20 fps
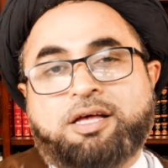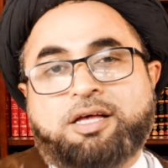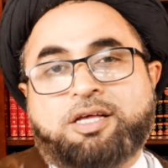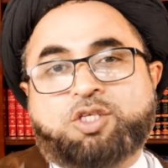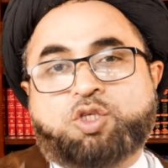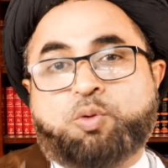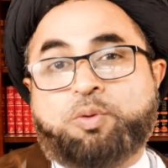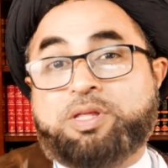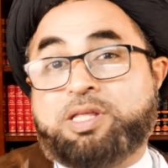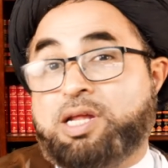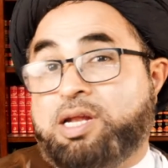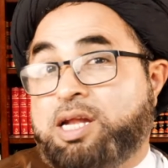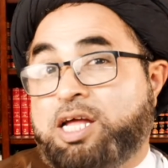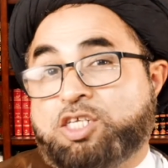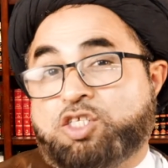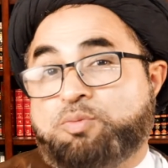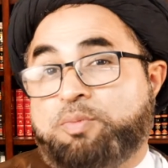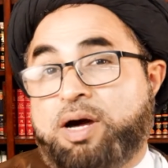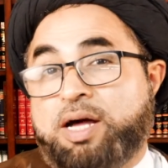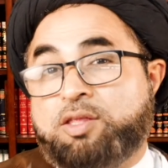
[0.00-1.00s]
So when Allah
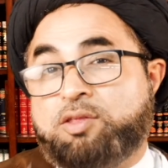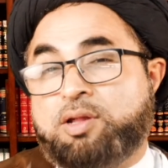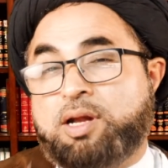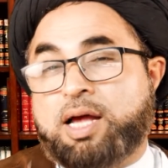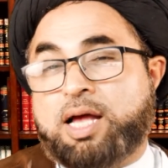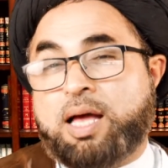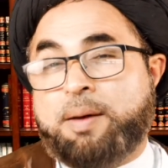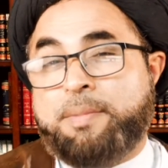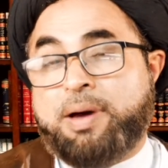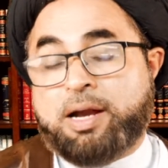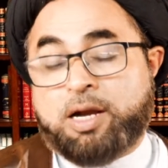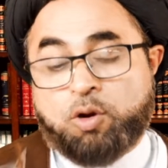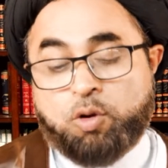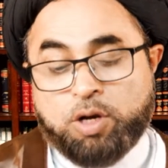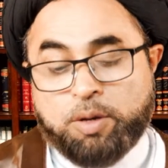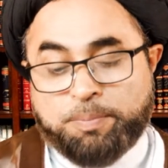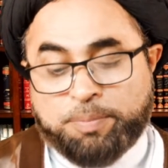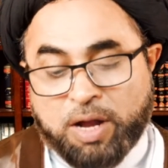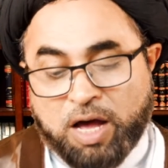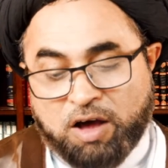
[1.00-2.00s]
subhanahu wa ta'ala commanded the
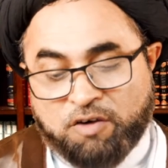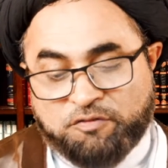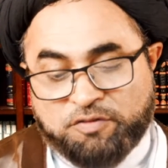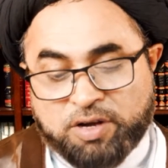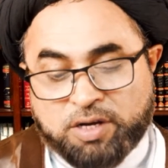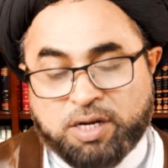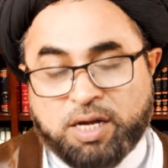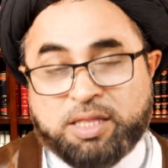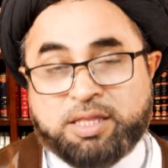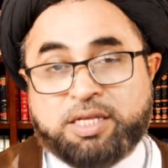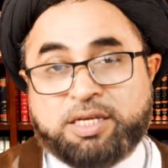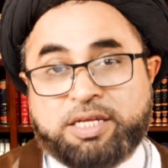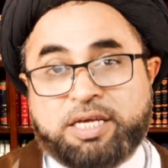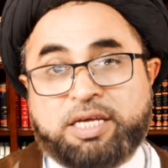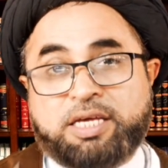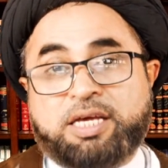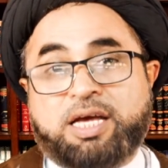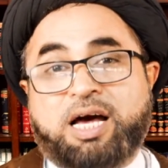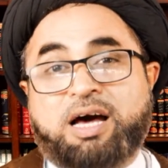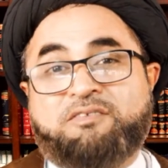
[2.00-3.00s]
Holy Prophet on the
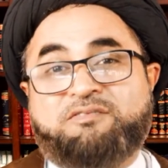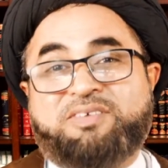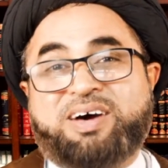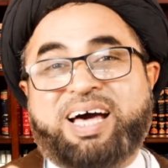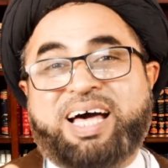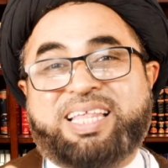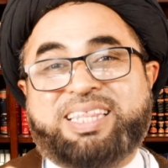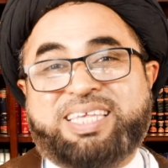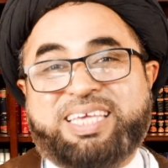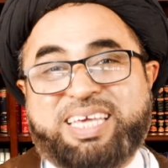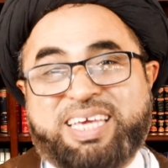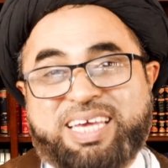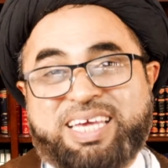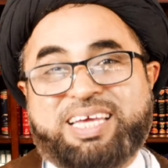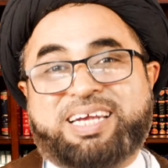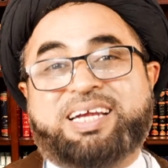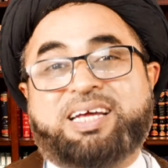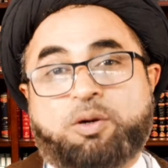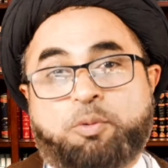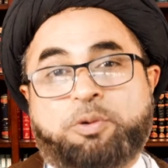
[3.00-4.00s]
day of
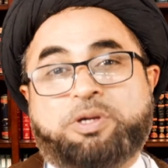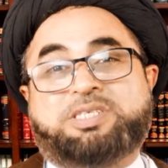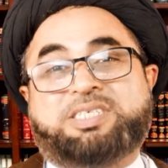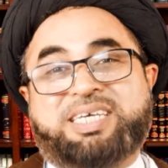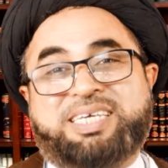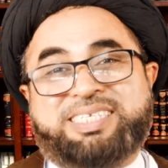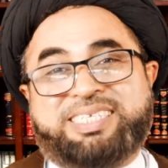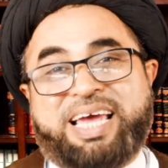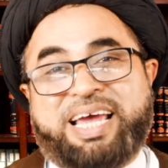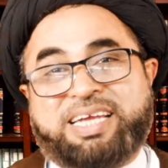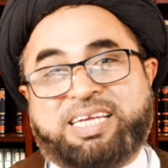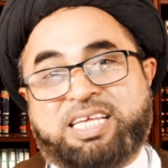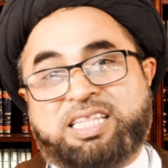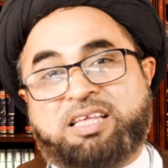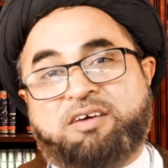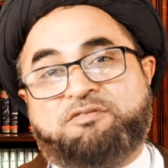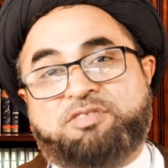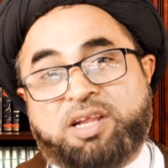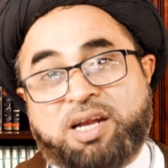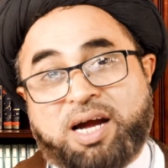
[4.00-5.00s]
Ghadeer, which is
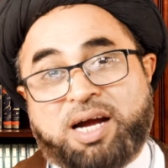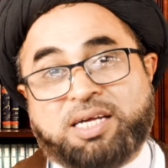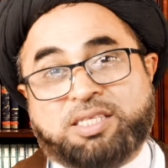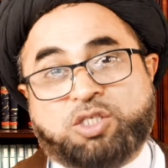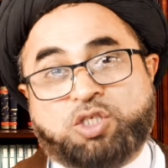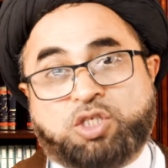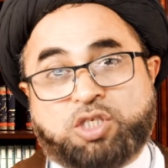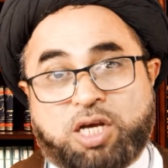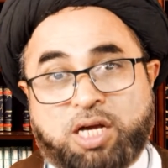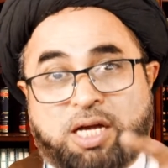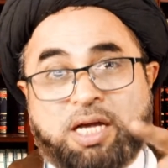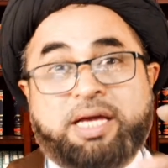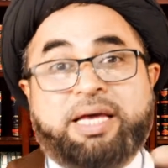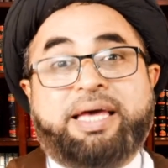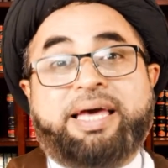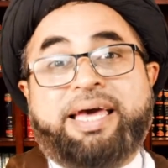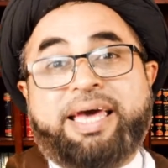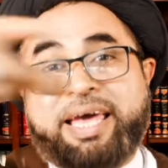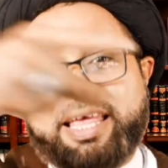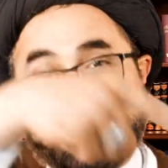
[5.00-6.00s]
18th of the Hajjah,
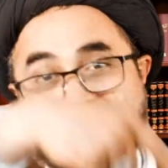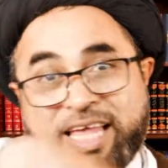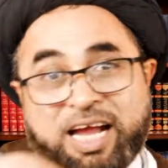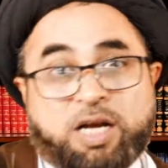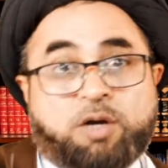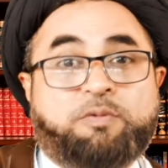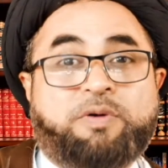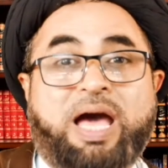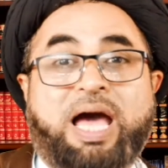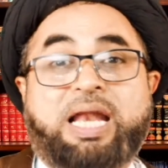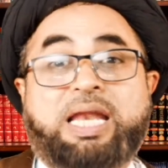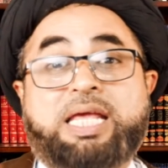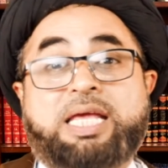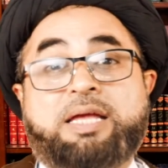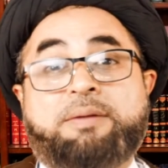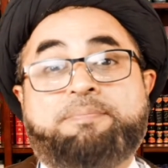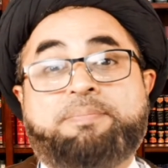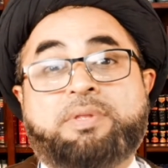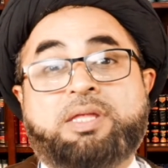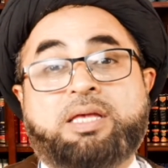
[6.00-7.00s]
in that
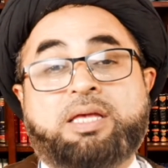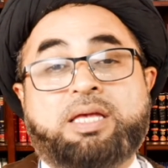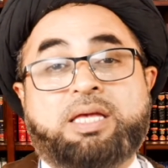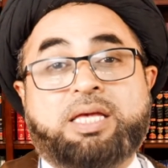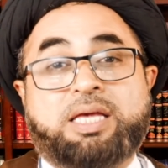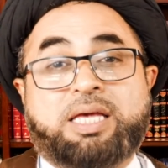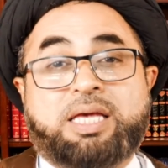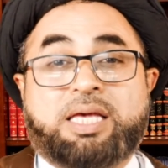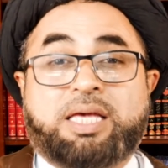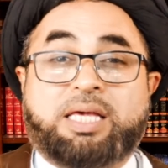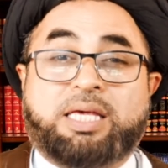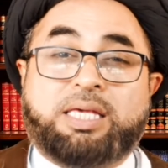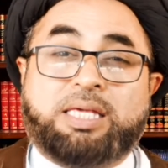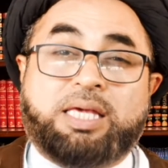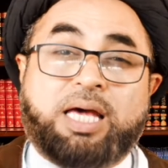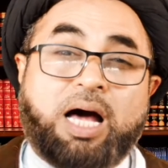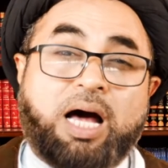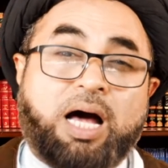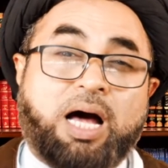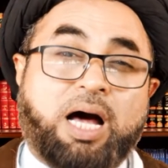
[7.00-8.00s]
valley,
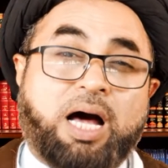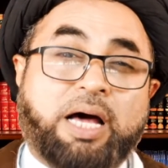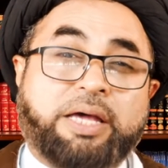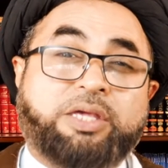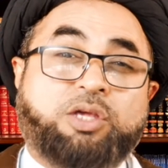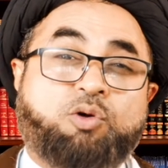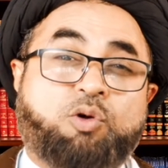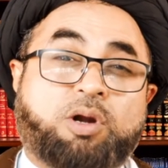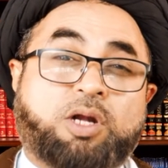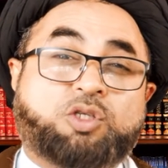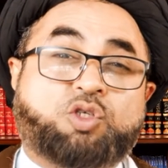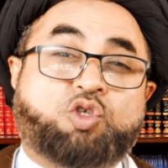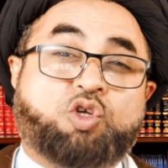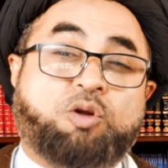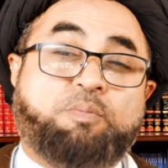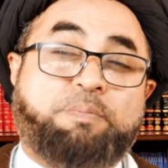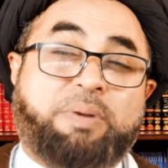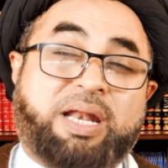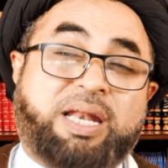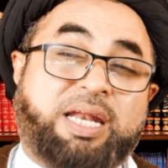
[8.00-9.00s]
Ya ayyuh
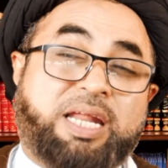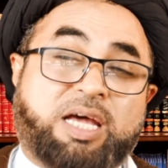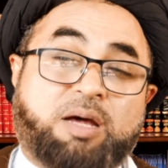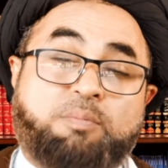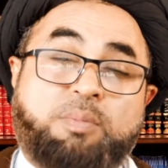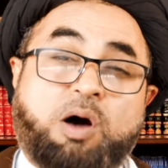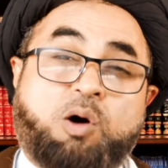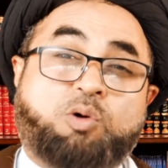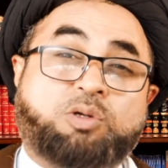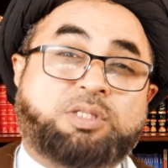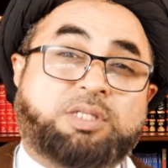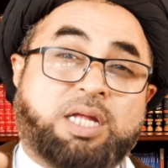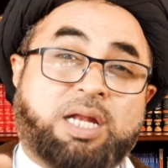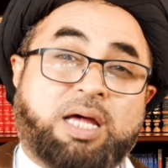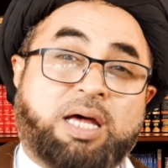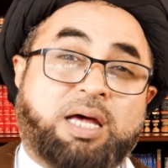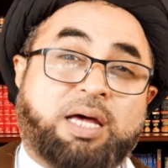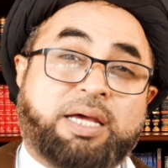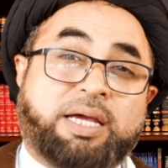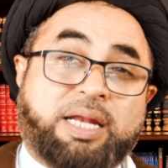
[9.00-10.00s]
rasul balligh ma
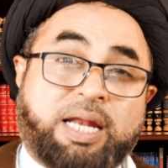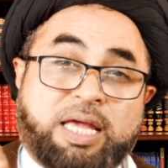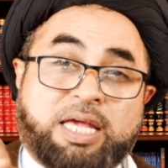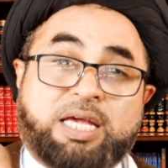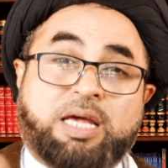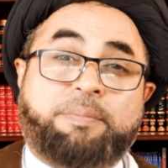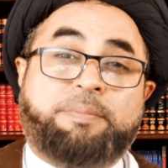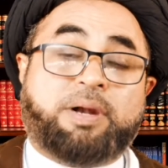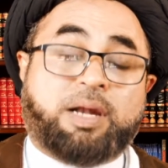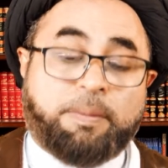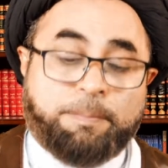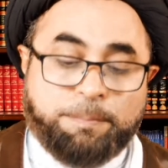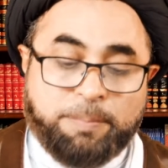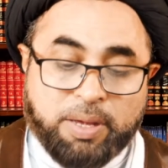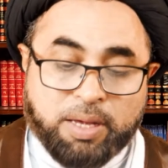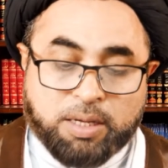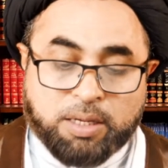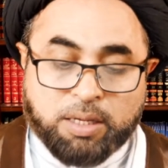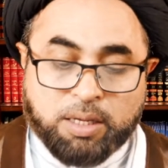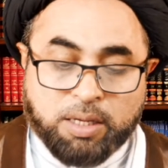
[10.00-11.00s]
unzala ilayka min
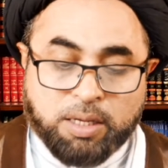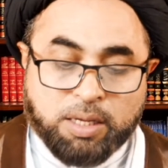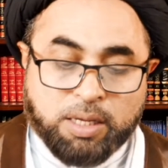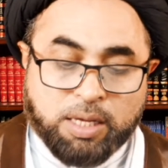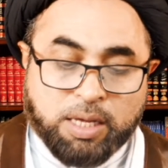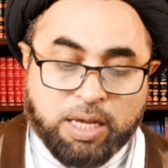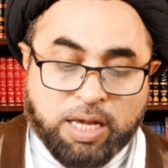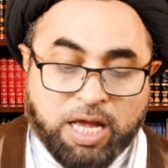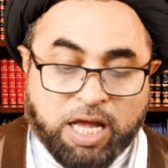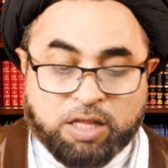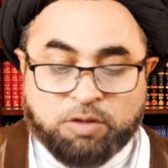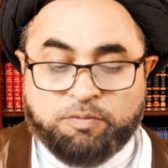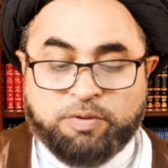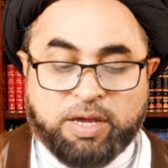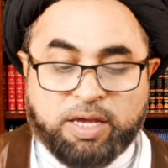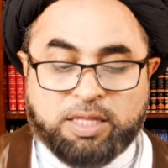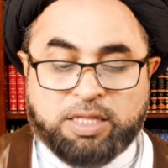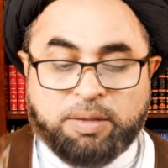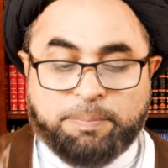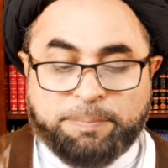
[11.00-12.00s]
rabbik,
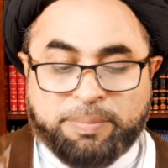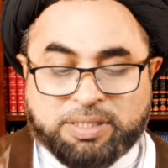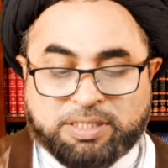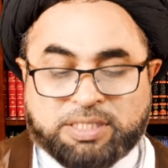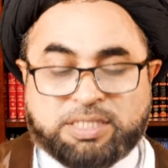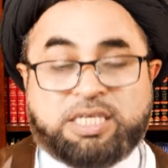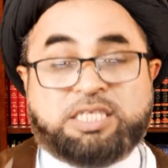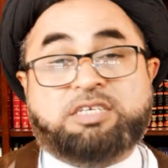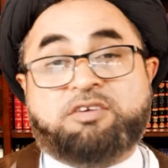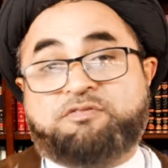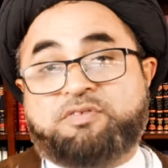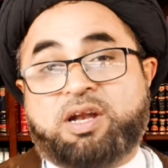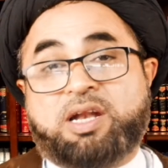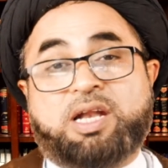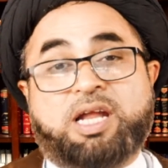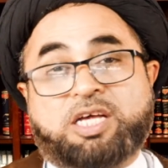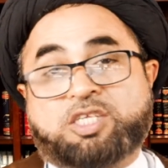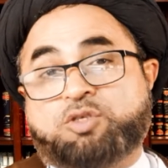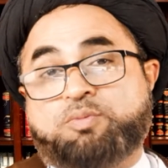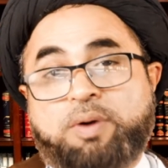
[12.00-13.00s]
convey the message of
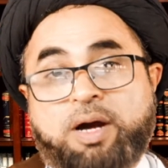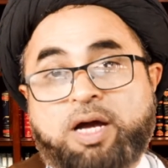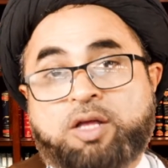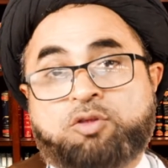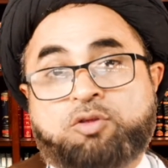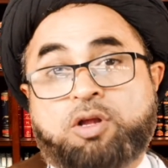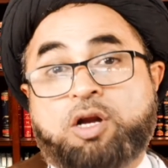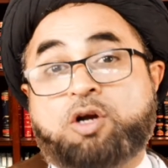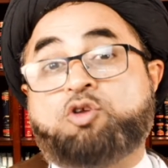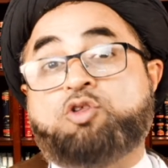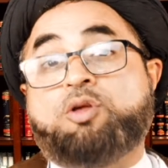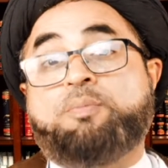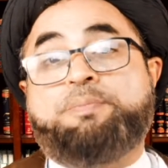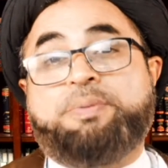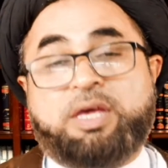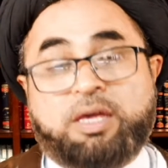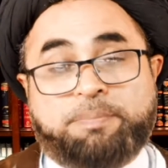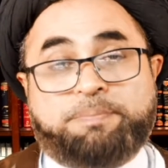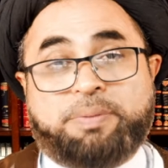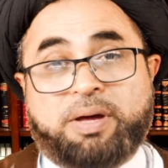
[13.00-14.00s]
Allah subhanahu wa ta'ala to the
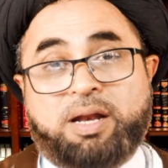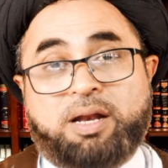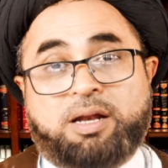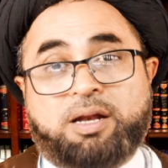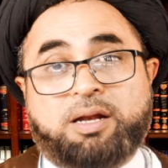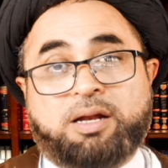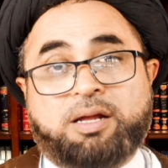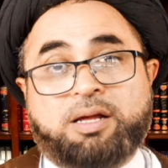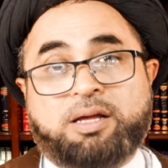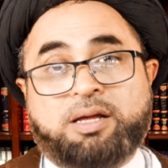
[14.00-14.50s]
people.